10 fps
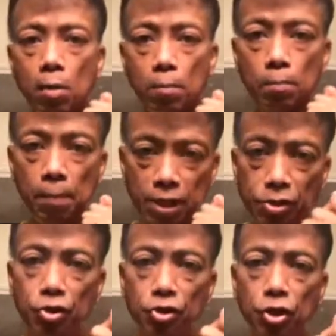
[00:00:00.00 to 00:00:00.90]

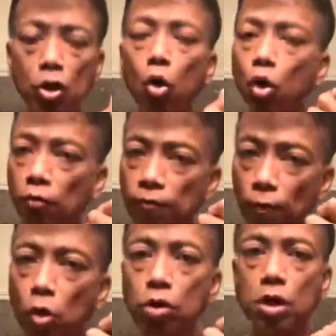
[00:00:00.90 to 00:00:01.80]
messenger or
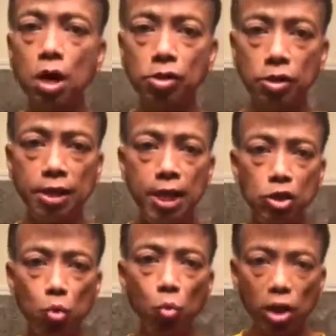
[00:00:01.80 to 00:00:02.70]
phone
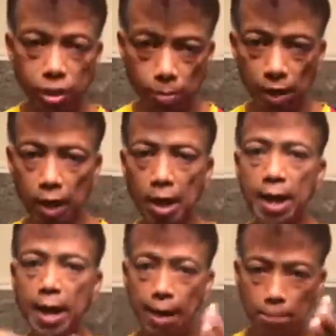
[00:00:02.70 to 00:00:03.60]
consultation with me
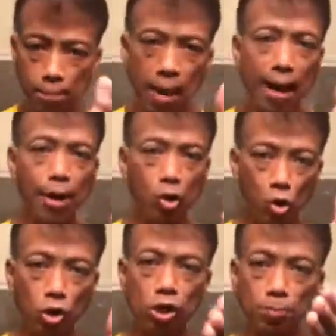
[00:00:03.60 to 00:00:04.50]
about
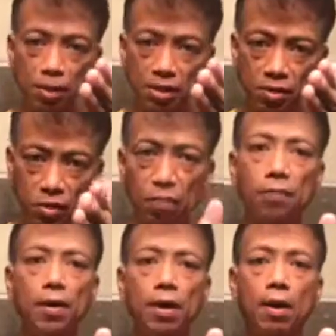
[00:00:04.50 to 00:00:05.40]
your
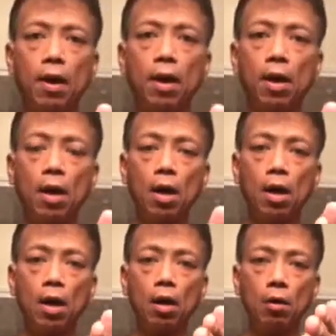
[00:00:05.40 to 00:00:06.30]
specific
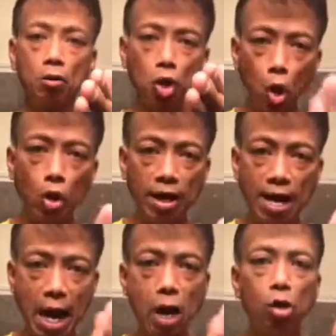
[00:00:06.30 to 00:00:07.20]
goal and
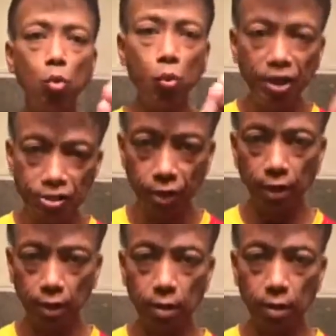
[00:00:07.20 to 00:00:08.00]
how to reach it.